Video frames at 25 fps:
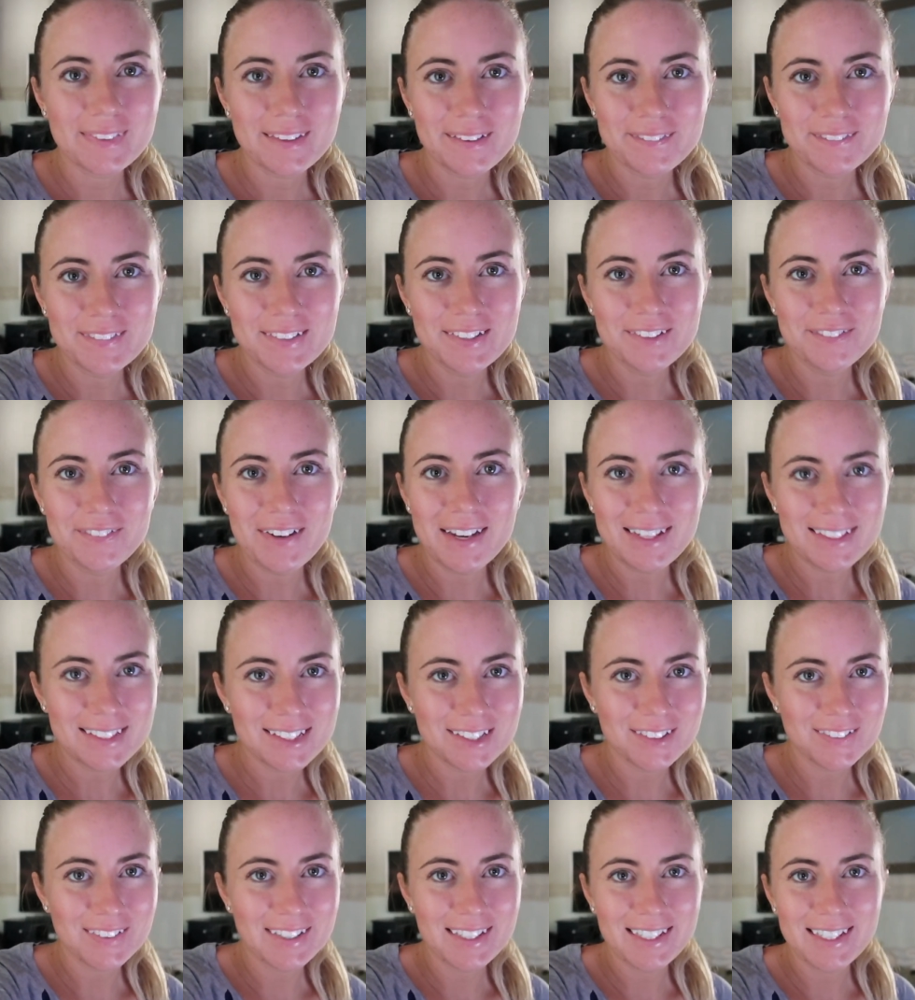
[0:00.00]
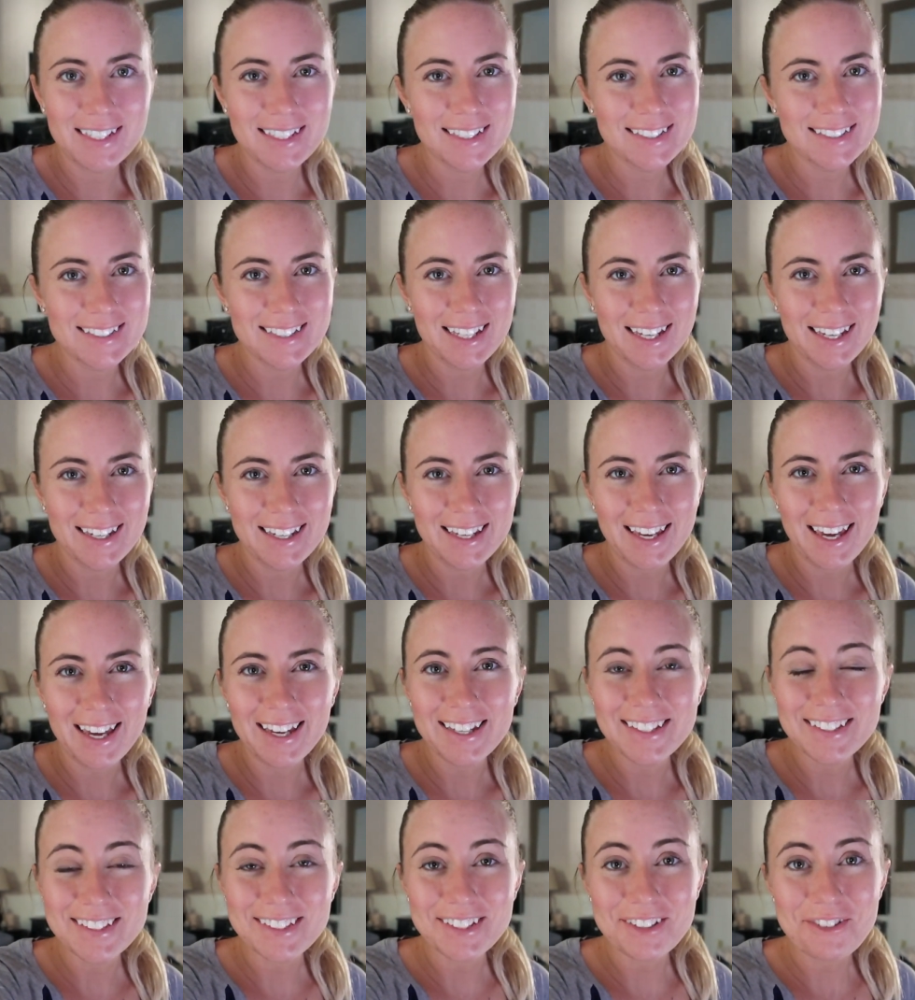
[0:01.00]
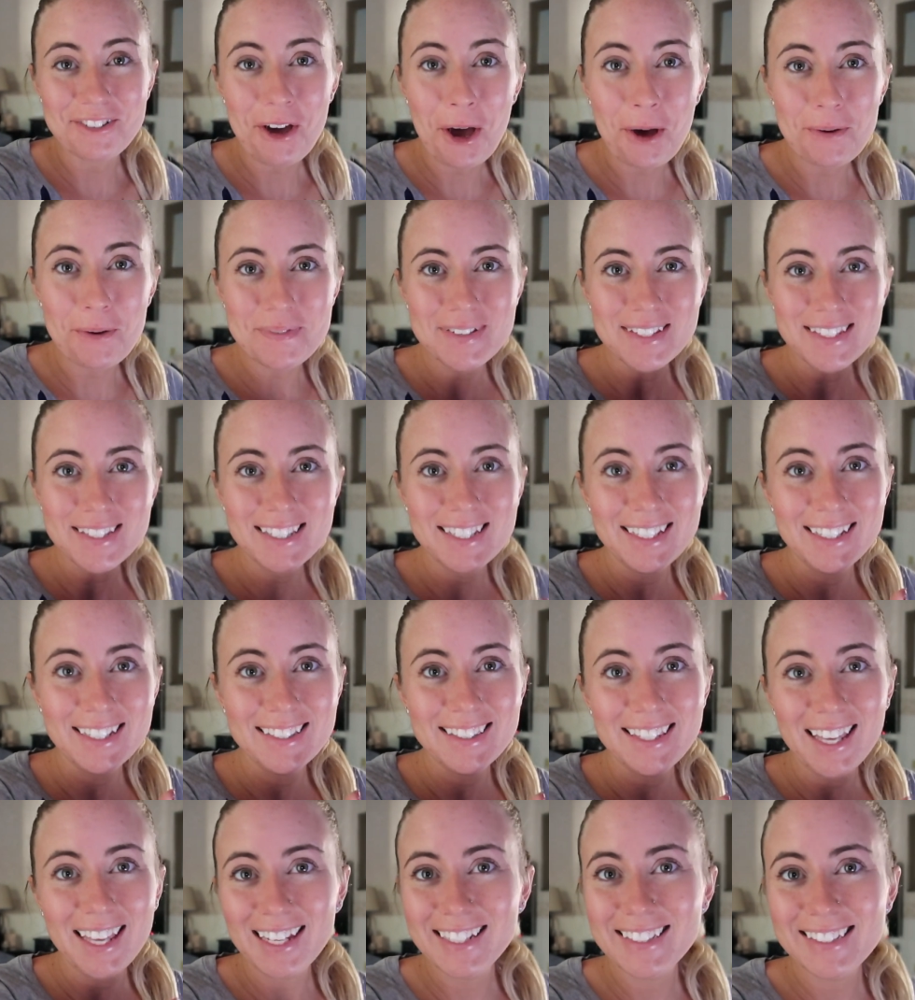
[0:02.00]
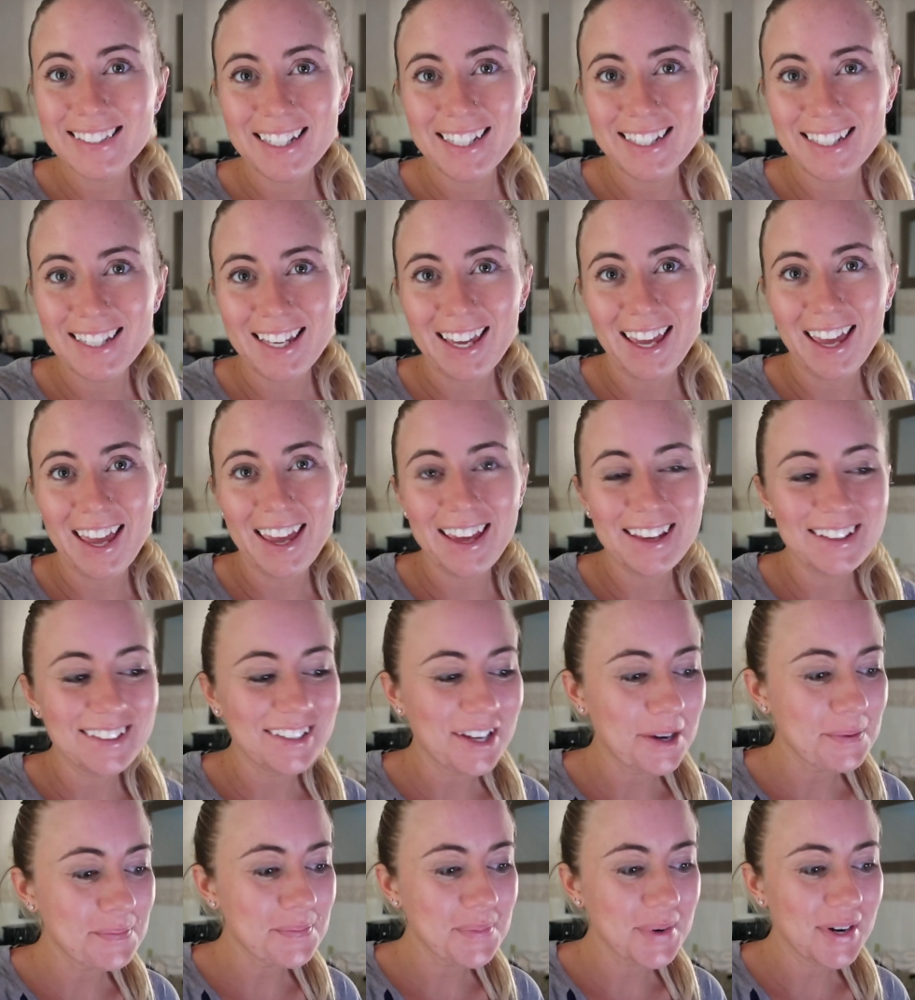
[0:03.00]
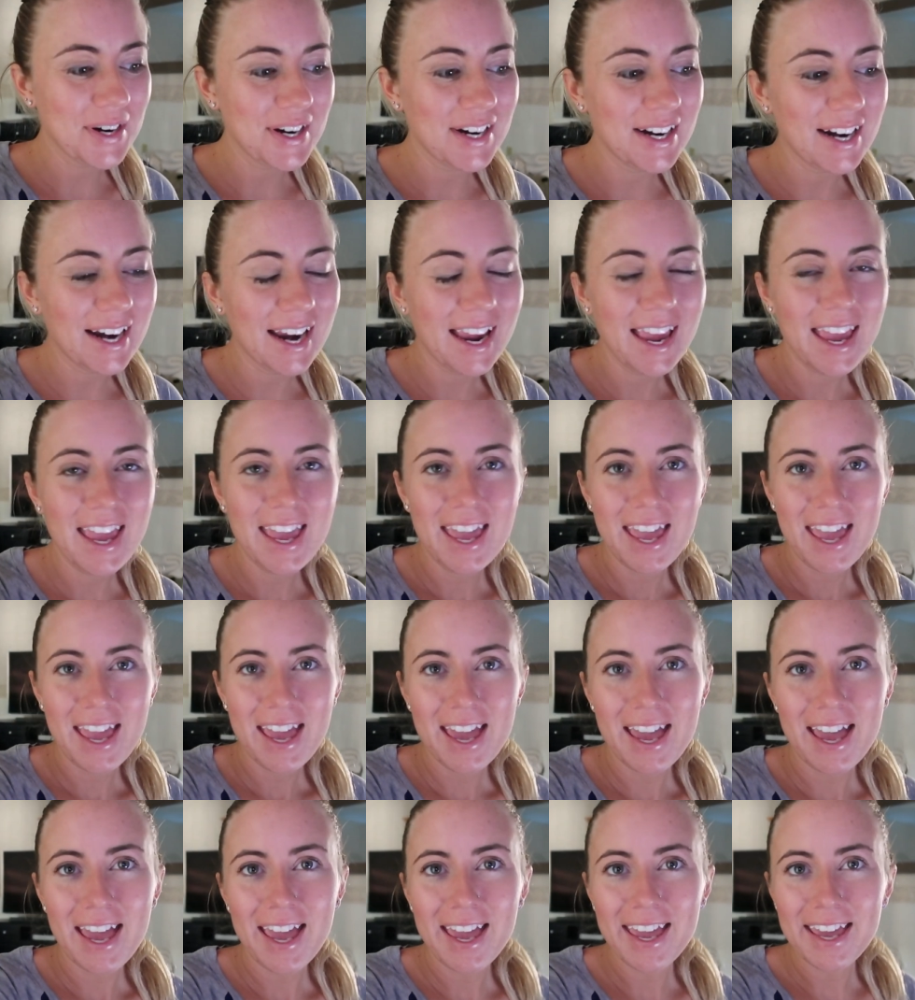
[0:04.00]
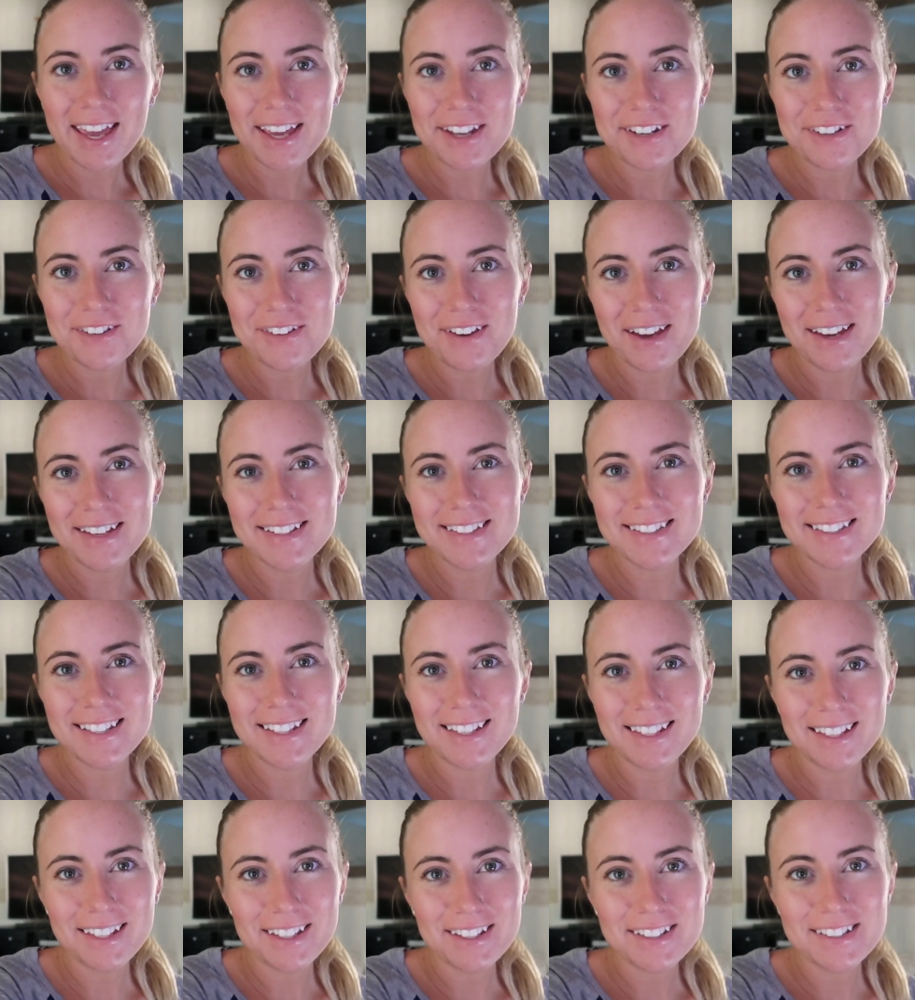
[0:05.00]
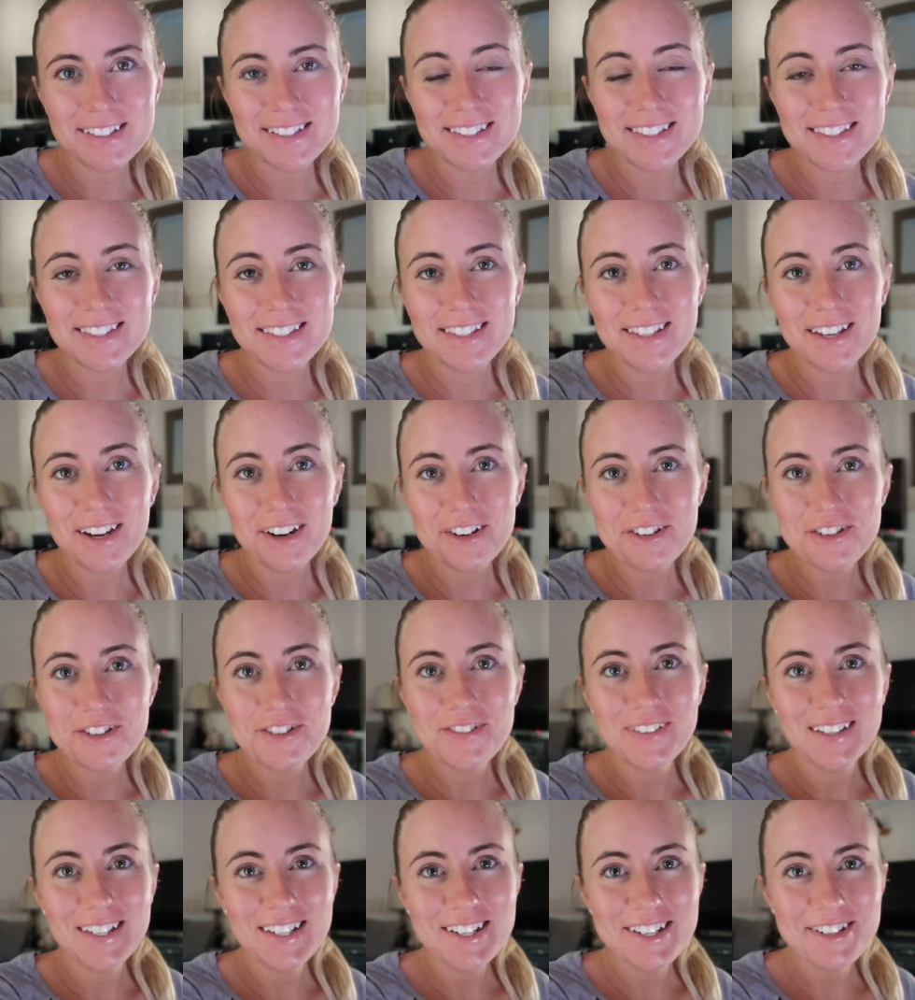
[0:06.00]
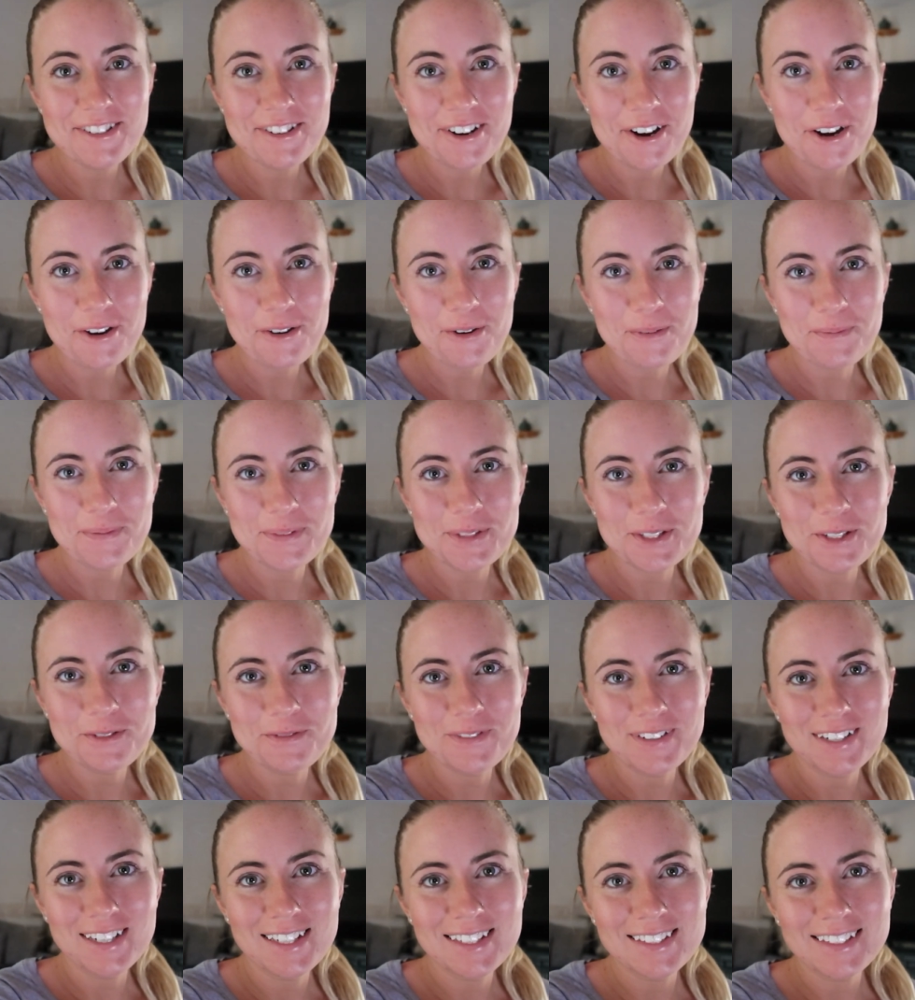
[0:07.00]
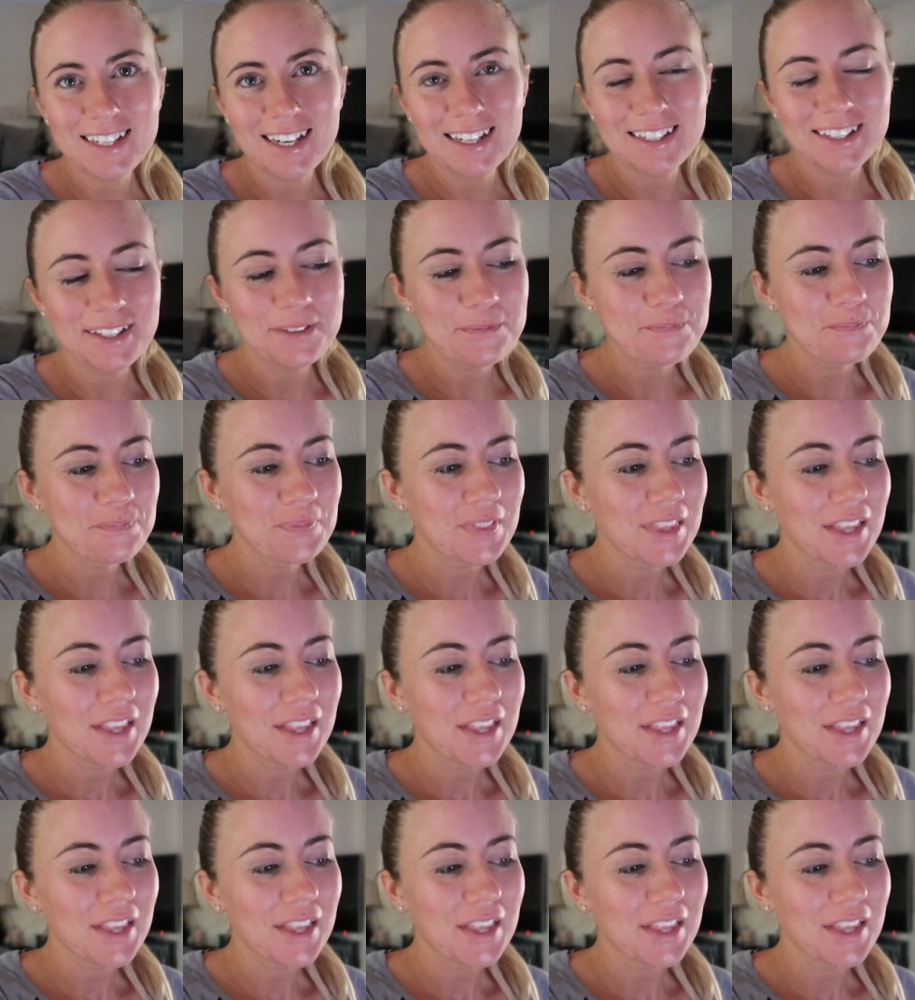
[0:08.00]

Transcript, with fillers: I'm gonna wait till we hit 10K. So help us hit that 10K number, and you guys can see our new intro. I'm super excited.